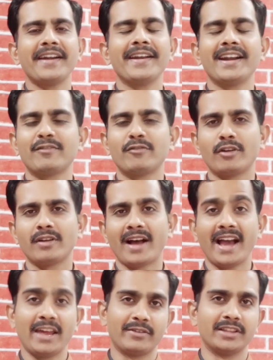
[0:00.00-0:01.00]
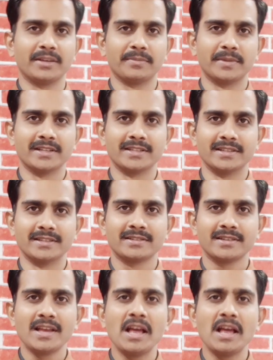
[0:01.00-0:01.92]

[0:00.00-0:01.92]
date for Ayurvedic medicines?